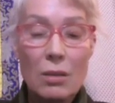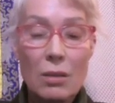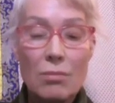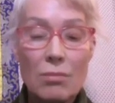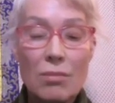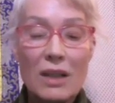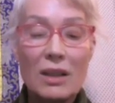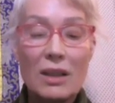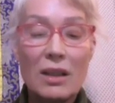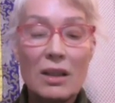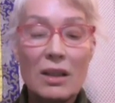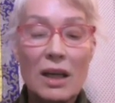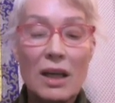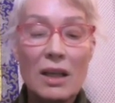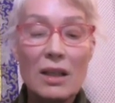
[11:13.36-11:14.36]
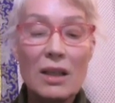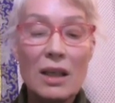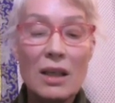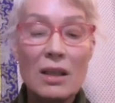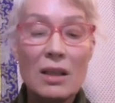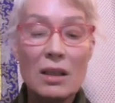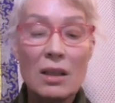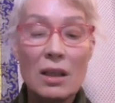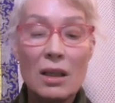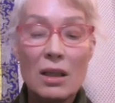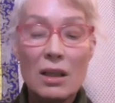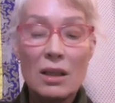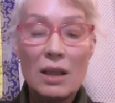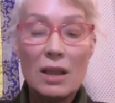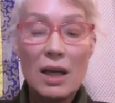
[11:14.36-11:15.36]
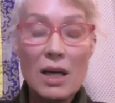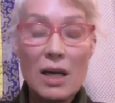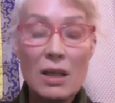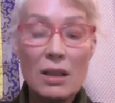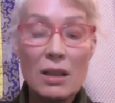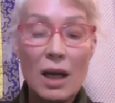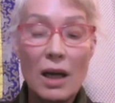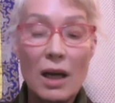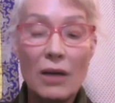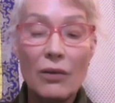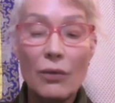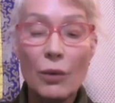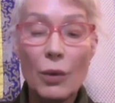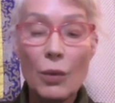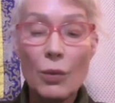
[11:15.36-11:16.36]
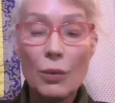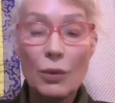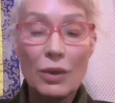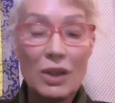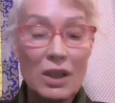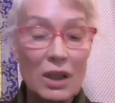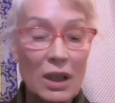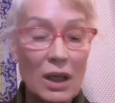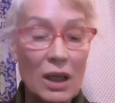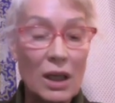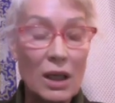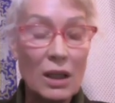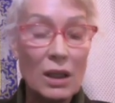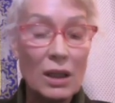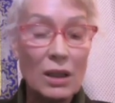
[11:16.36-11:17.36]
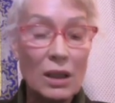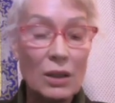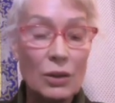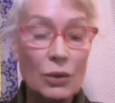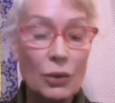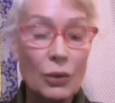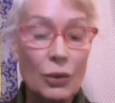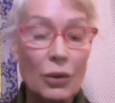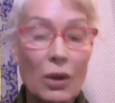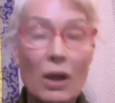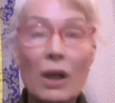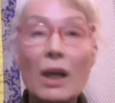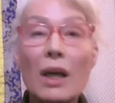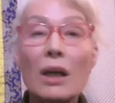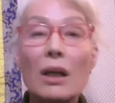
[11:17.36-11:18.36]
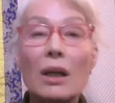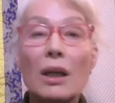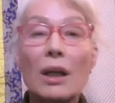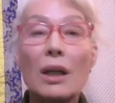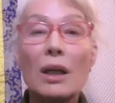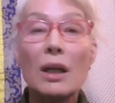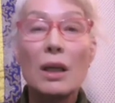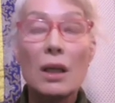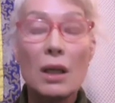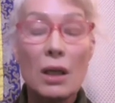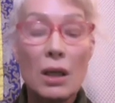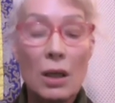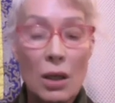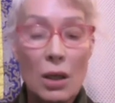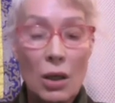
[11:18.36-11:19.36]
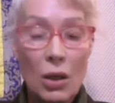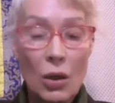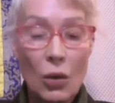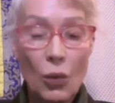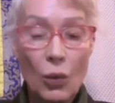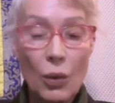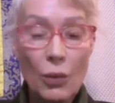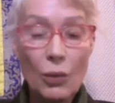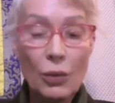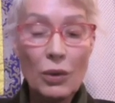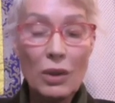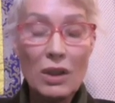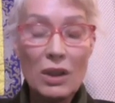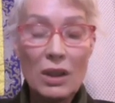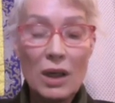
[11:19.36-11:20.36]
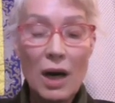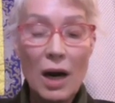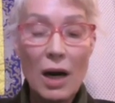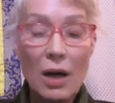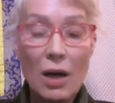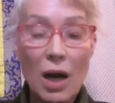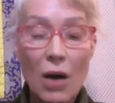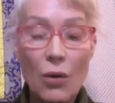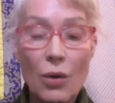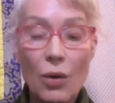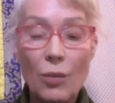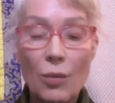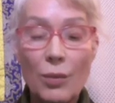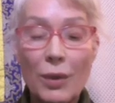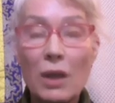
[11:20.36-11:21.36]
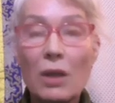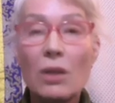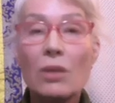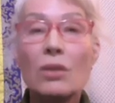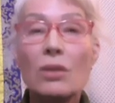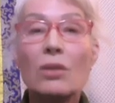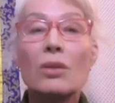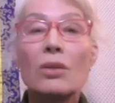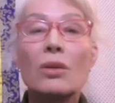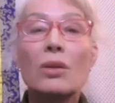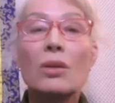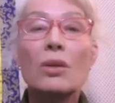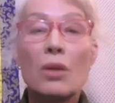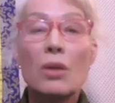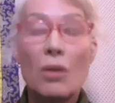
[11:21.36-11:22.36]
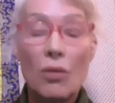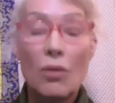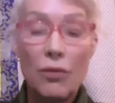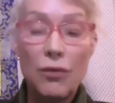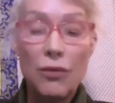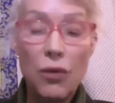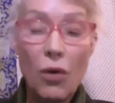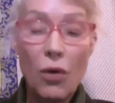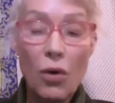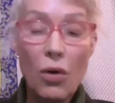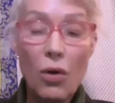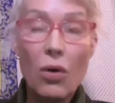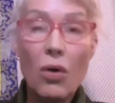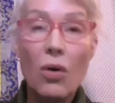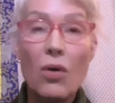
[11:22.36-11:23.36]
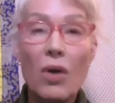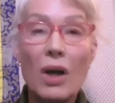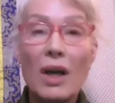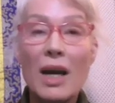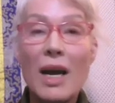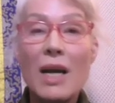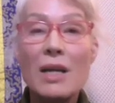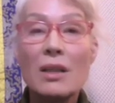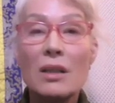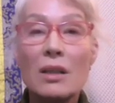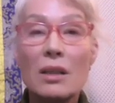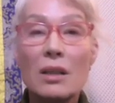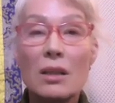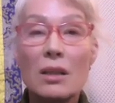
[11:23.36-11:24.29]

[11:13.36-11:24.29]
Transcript: Master Sengsan says that if we would see the truth clearly, we would discard our opinions for or against.